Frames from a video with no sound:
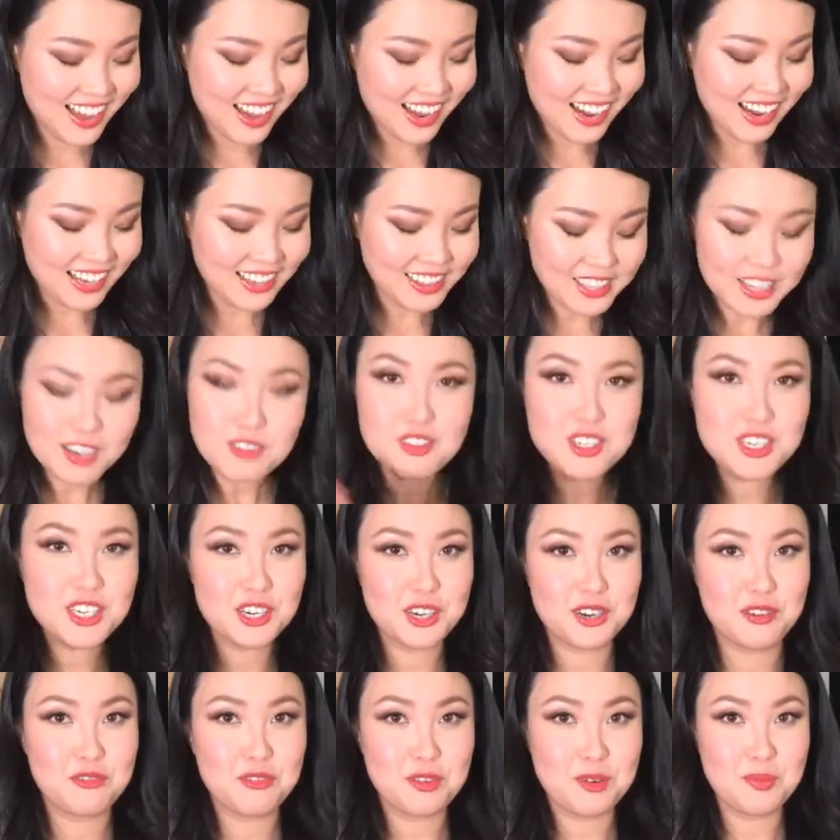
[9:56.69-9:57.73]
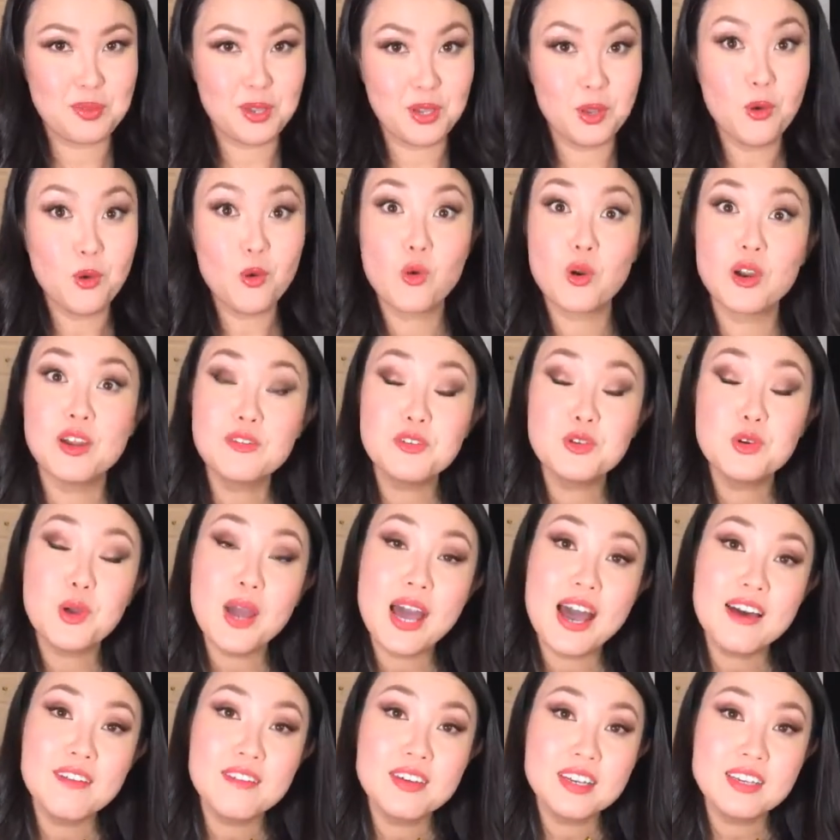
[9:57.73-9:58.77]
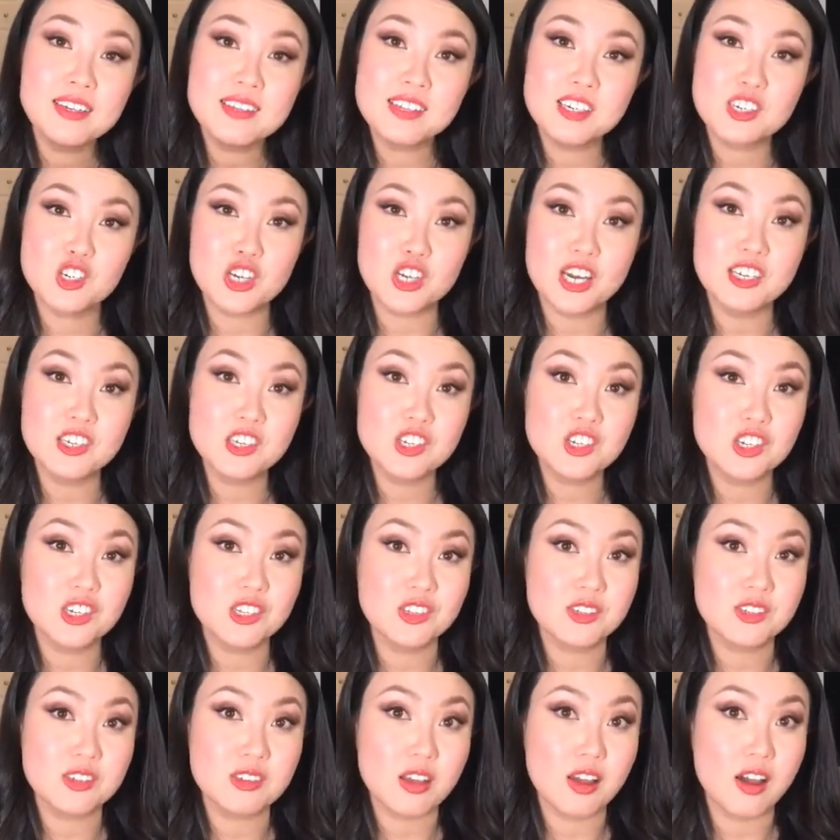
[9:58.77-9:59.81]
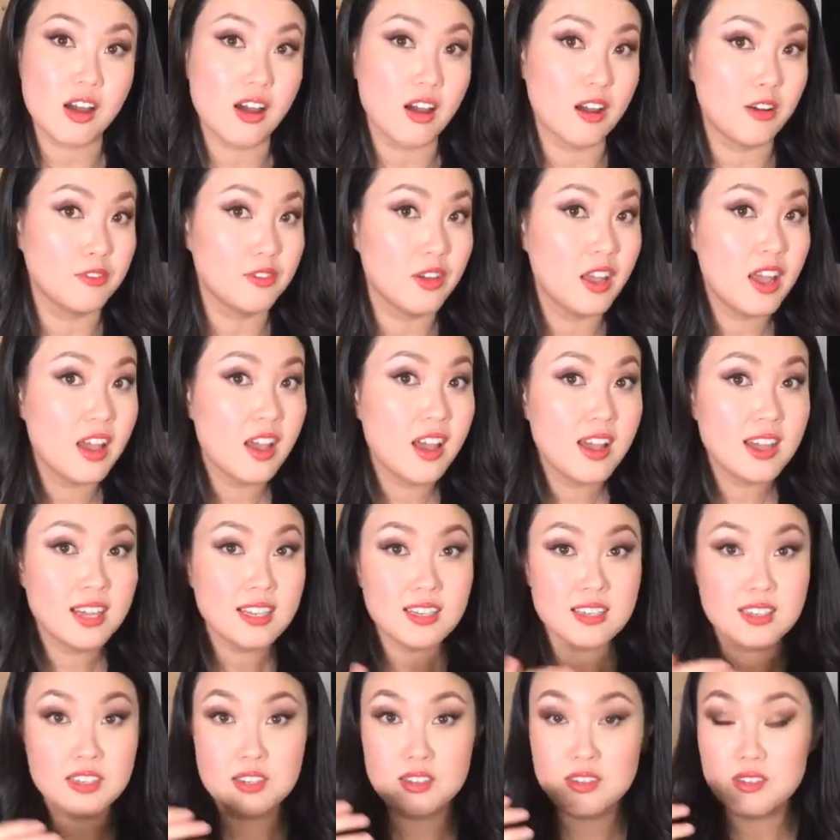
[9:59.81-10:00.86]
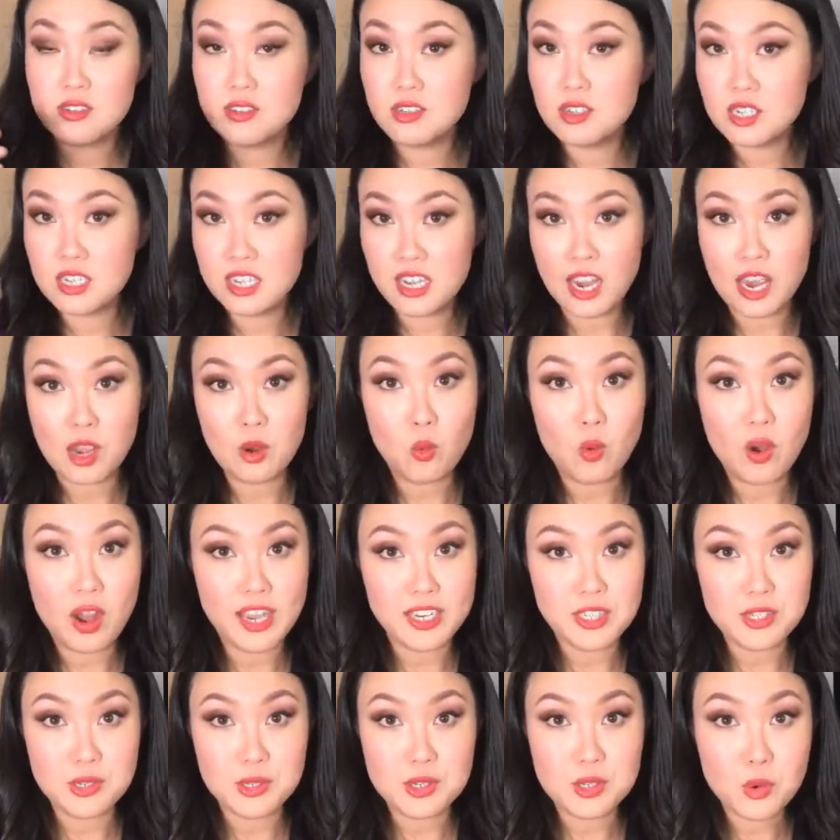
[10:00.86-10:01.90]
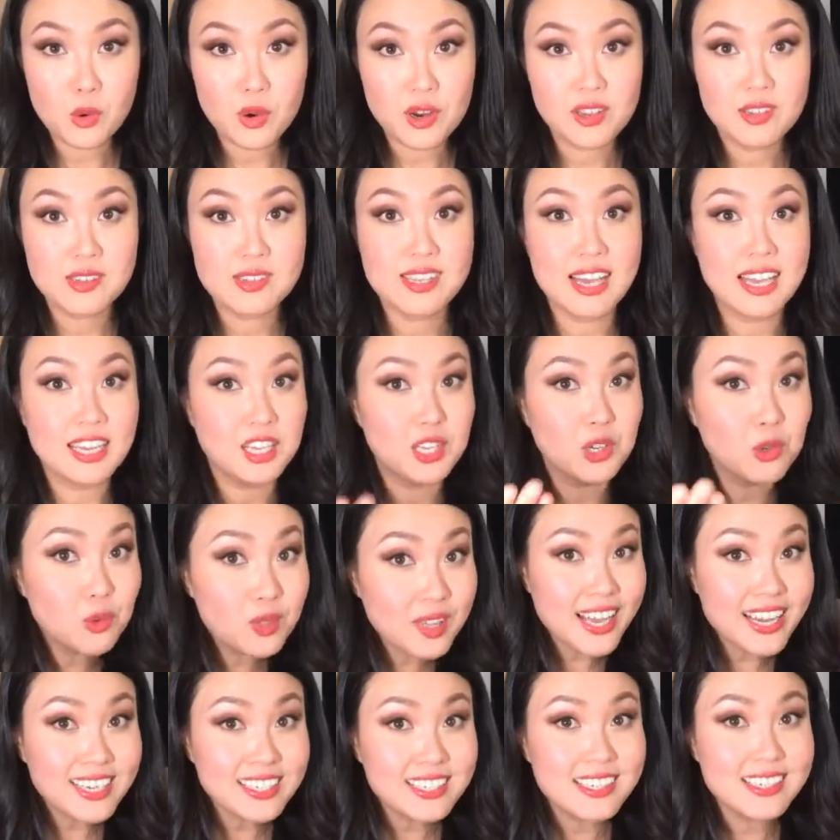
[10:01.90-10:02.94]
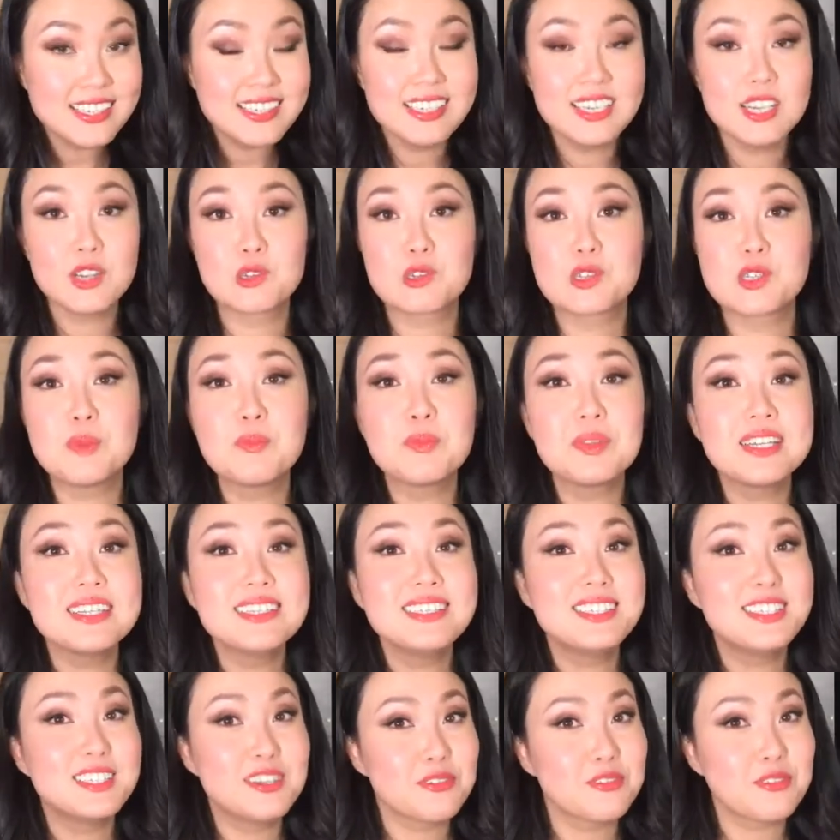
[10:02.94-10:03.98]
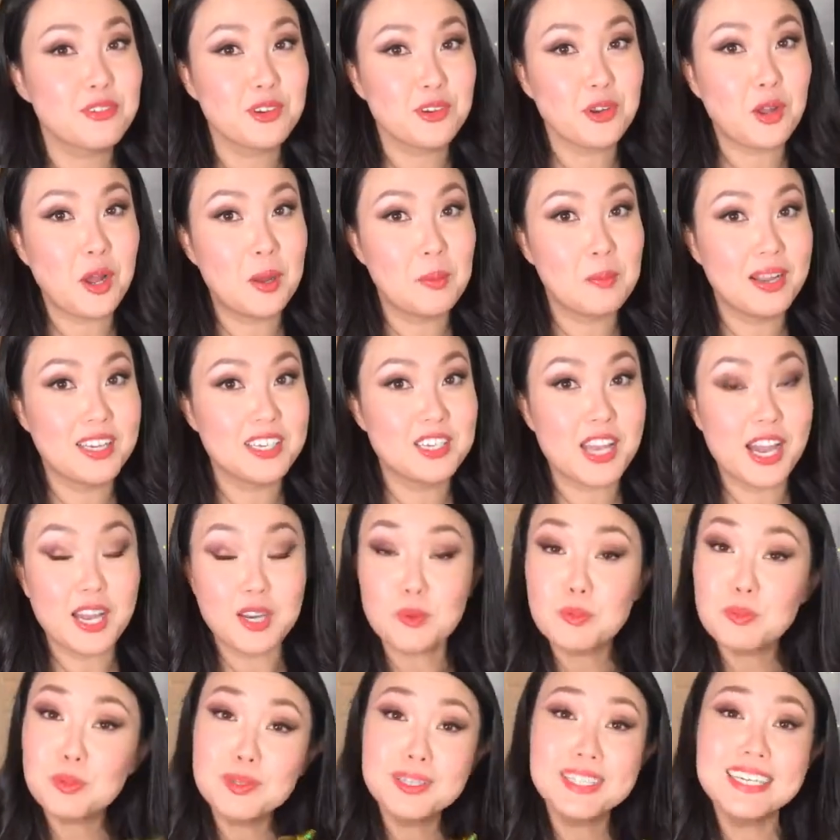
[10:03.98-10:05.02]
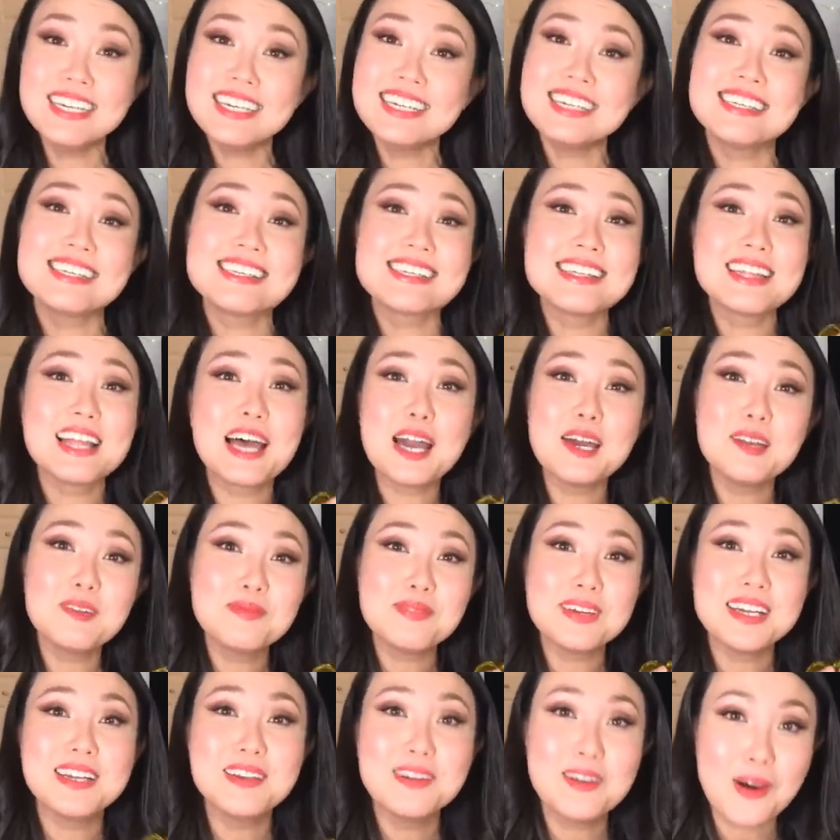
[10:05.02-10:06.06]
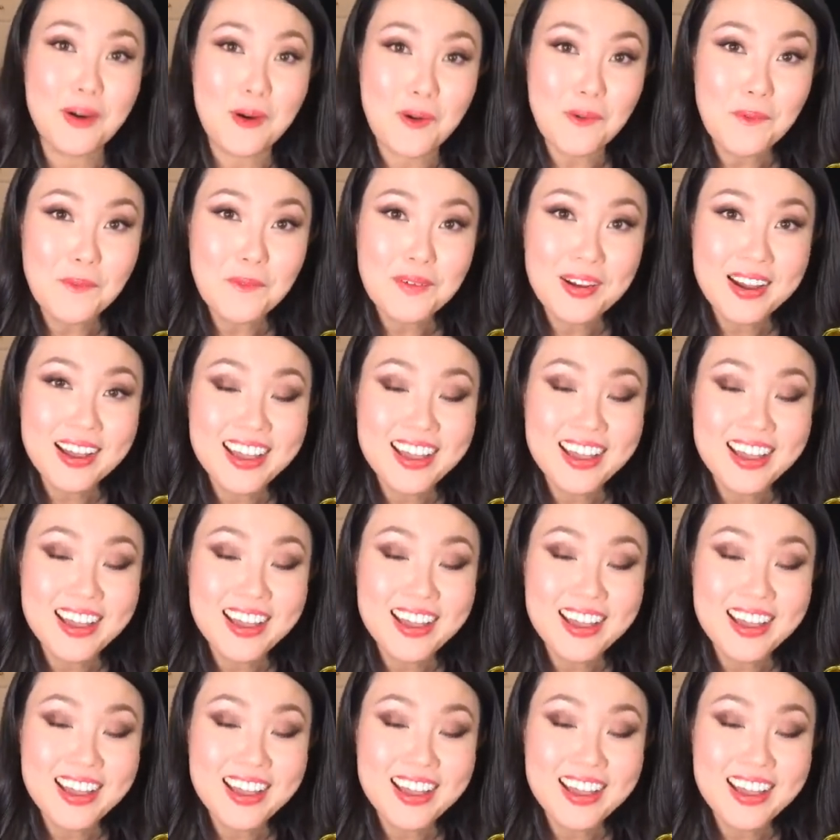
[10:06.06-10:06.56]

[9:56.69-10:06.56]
I'd love to hear from you, or if you have any suggestions of DIY tutorials that you'd to see or something different on my channel, please let me know.